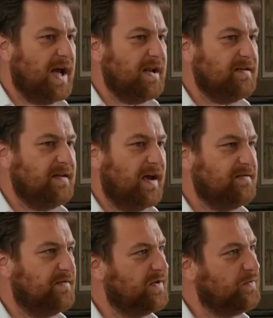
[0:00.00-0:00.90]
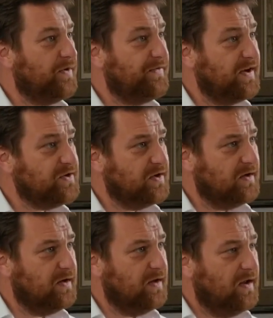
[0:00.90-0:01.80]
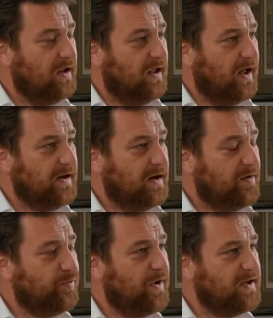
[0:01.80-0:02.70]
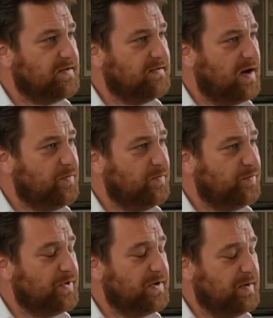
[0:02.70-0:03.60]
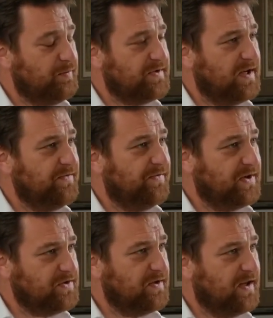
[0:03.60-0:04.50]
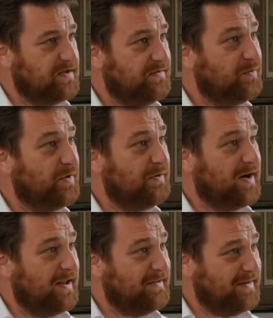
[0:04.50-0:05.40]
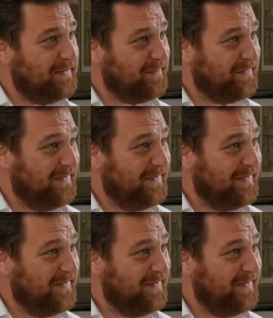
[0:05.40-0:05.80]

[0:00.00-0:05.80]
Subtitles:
reality as if it were fiction. Right. And in our press, they represent fiction as if it were reality.